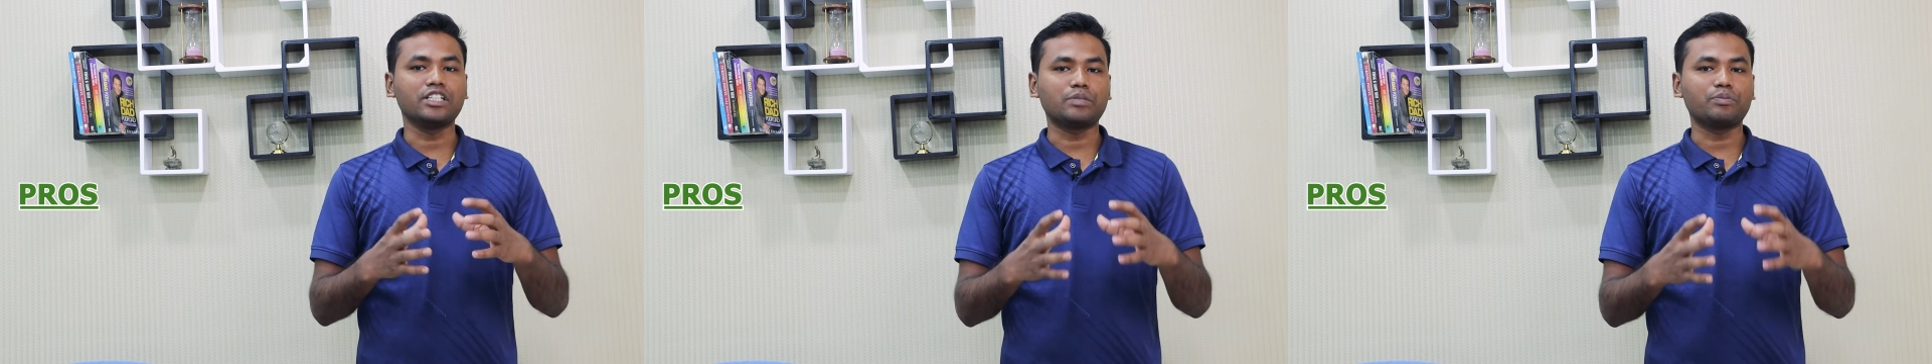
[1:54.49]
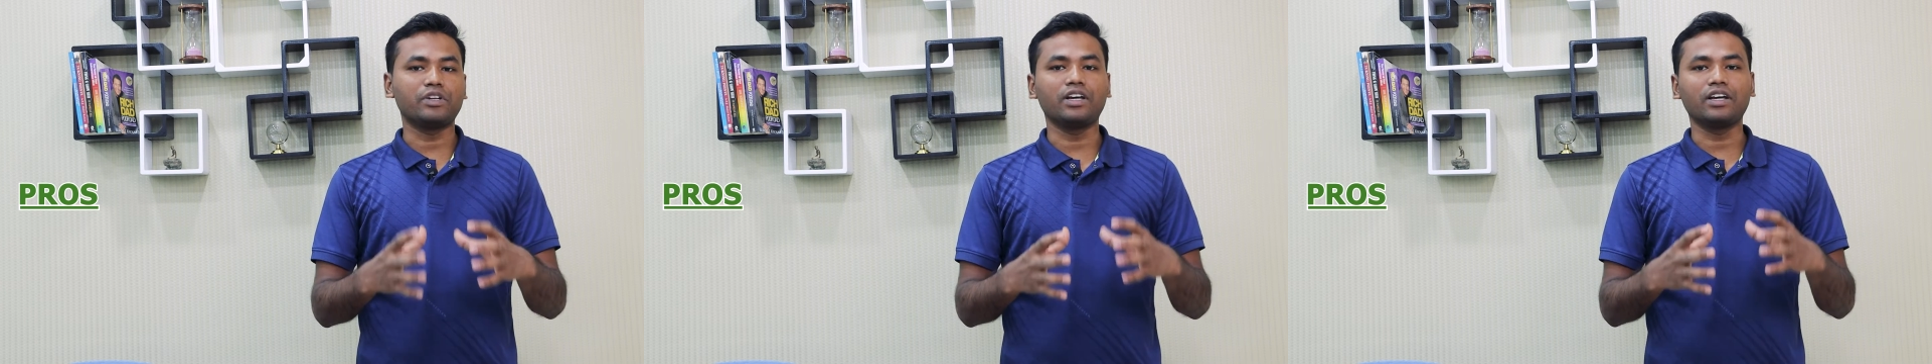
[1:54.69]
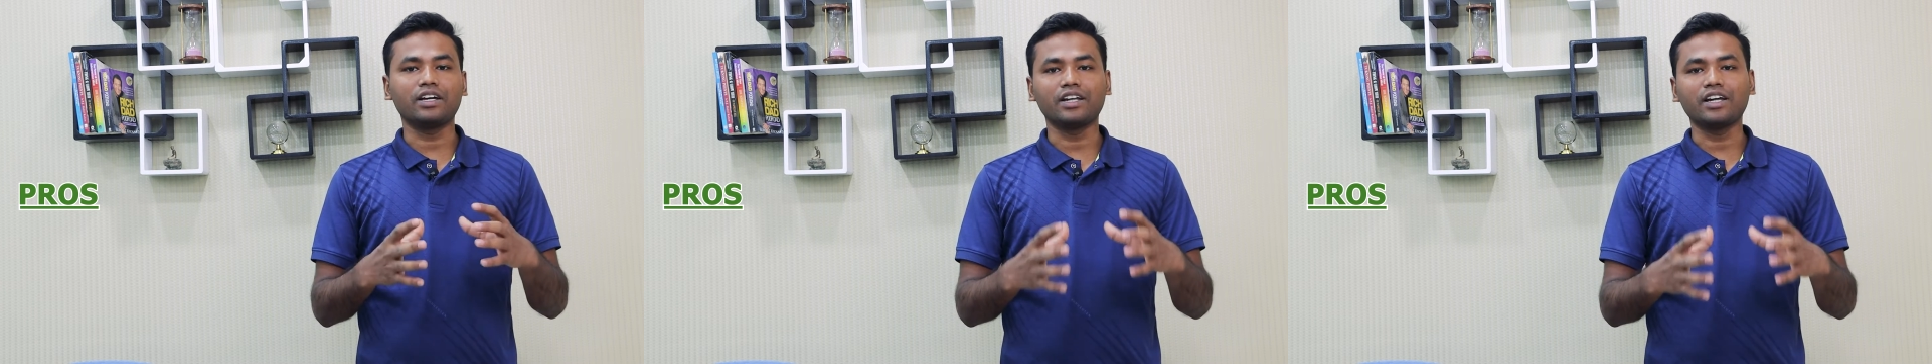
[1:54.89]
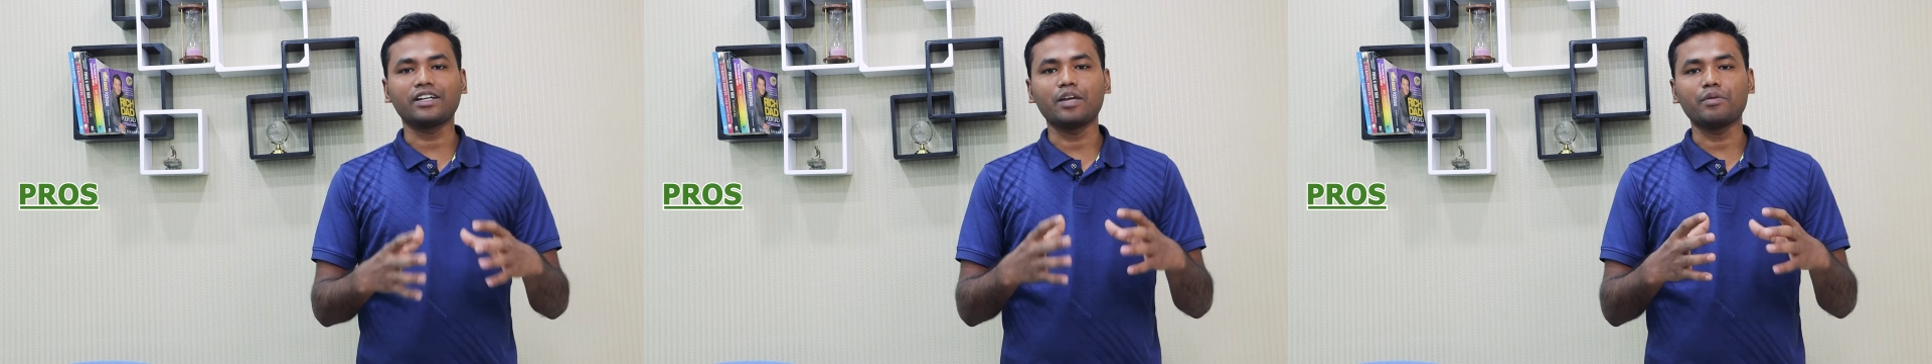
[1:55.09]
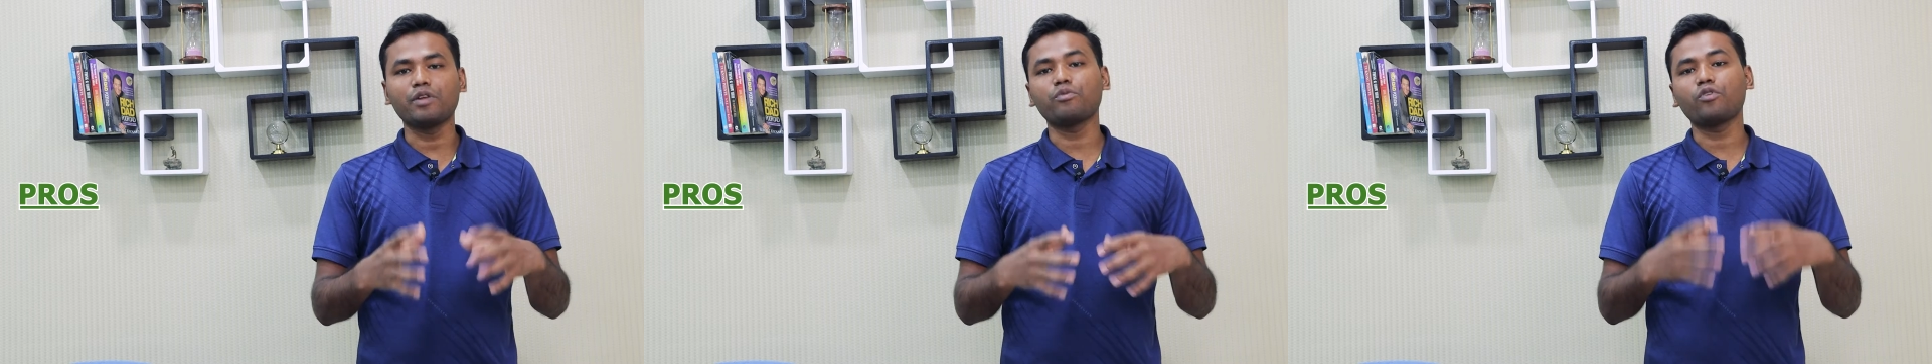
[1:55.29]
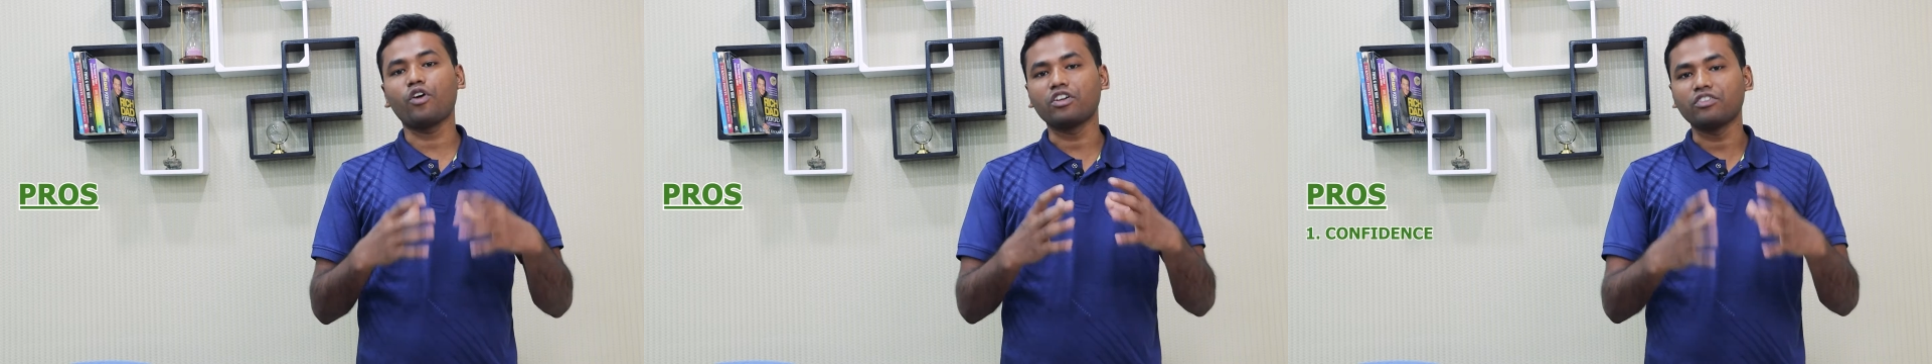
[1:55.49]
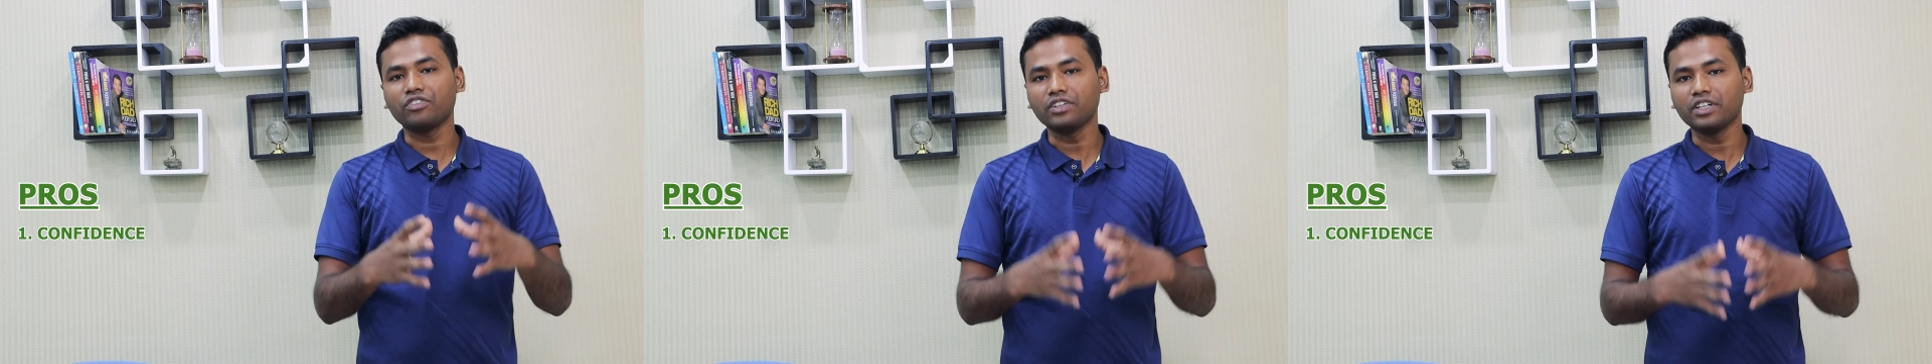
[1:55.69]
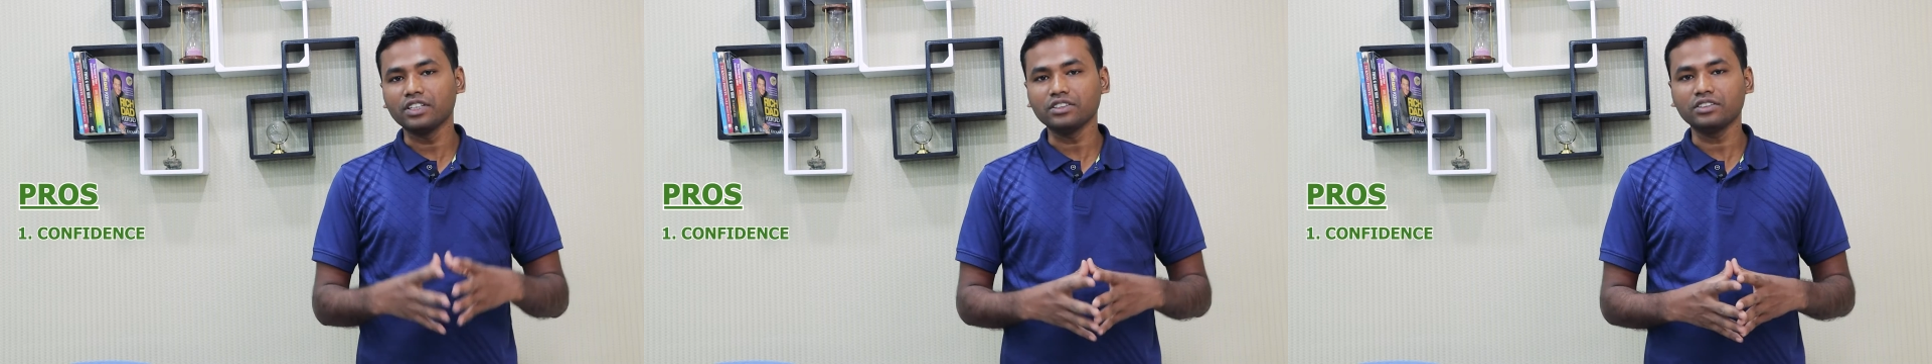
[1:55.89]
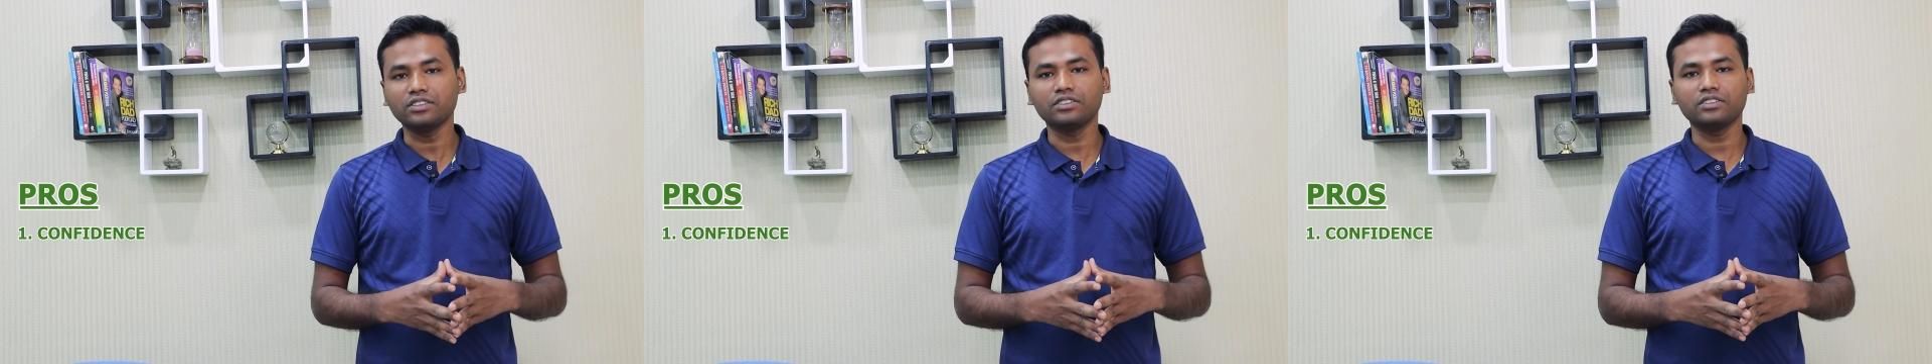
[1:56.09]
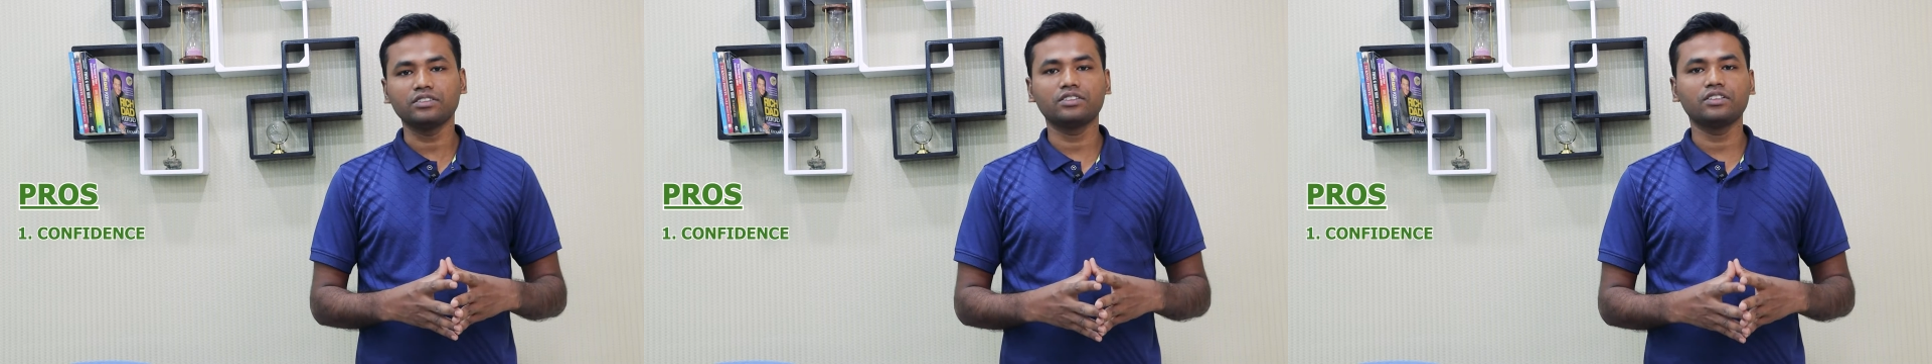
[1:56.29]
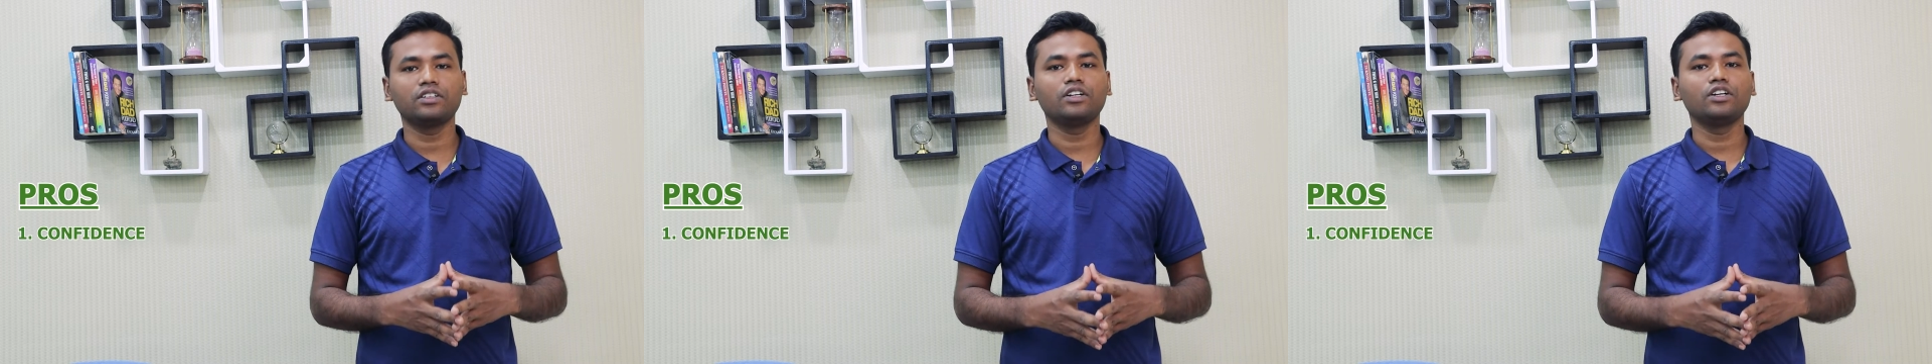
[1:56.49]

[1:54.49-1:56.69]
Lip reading: display a great level of confidence